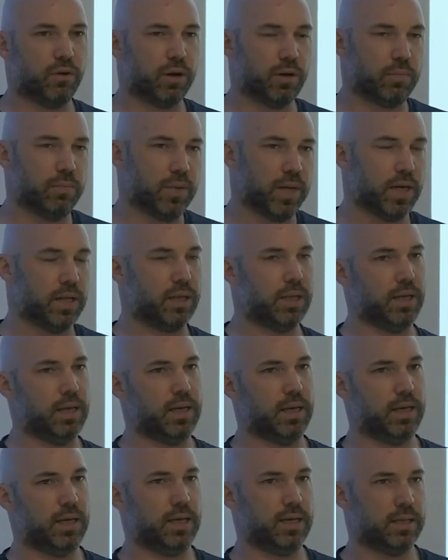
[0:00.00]
Admittedly,
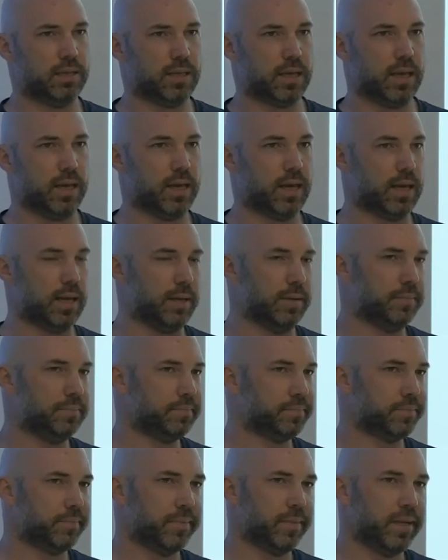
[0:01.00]
it is
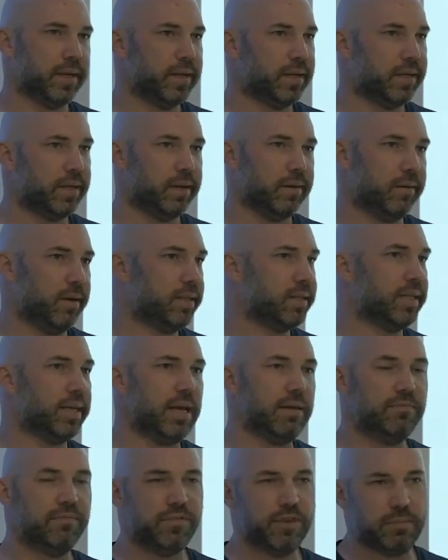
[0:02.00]
it's an
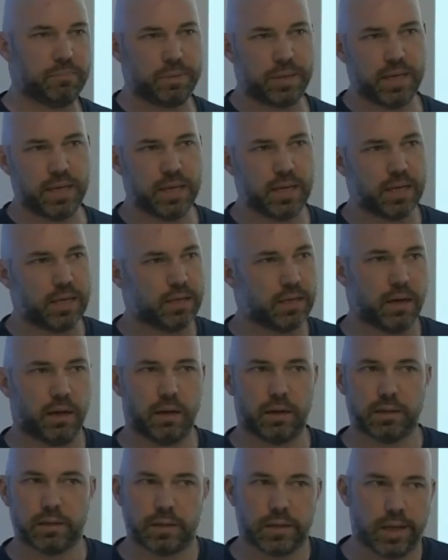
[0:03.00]
MVP,
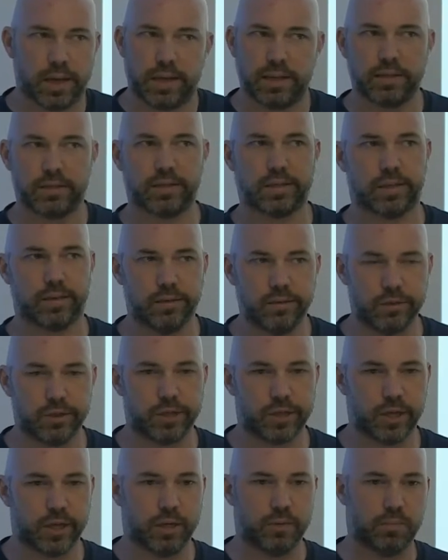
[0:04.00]
not the end
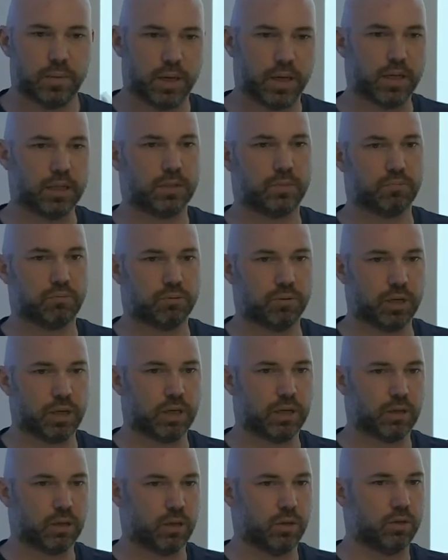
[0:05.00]
solution, but it's pretty
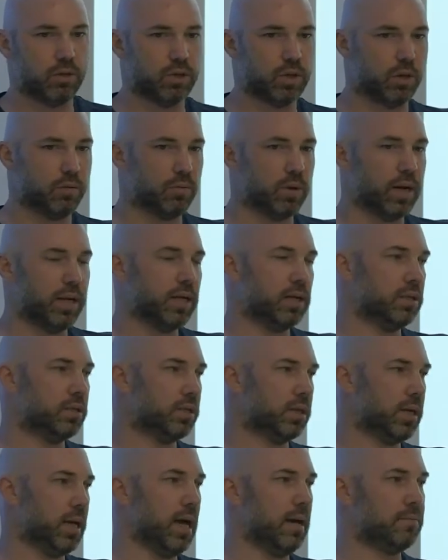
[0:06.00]
close already to
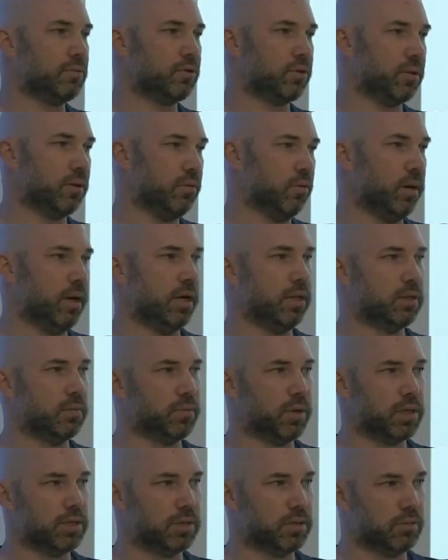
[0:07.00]
capturing what
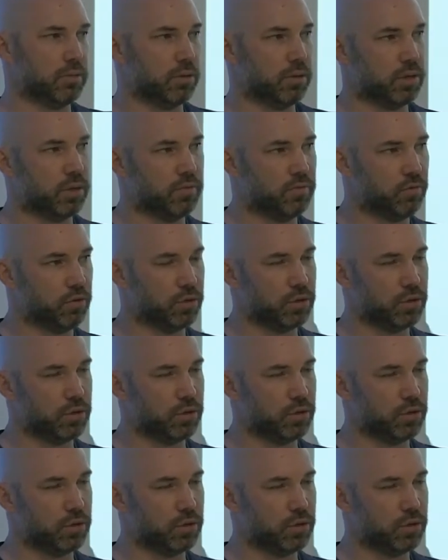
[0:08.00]
enterprises are looking for.